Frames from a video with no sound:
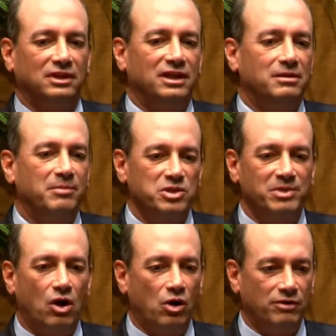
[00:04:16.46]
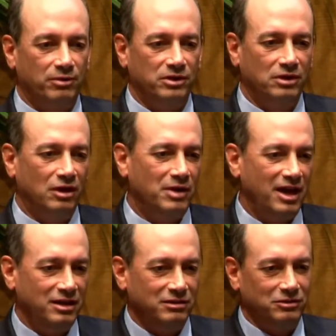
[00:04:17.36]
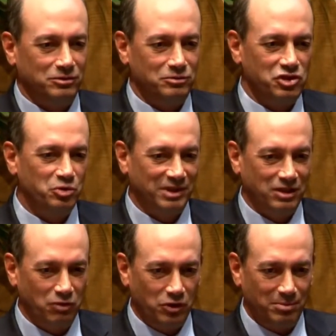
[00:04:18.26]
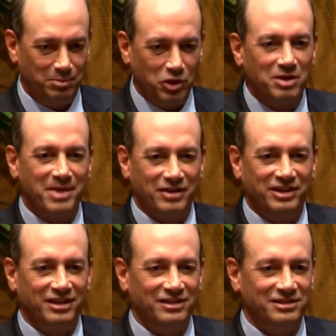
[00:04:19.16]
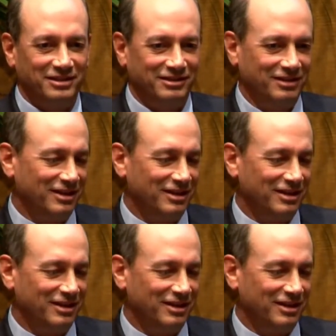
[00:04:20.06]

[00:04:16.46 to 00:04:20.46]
it must be harder for you. You know, hey, you stupidly wrote a book about this, and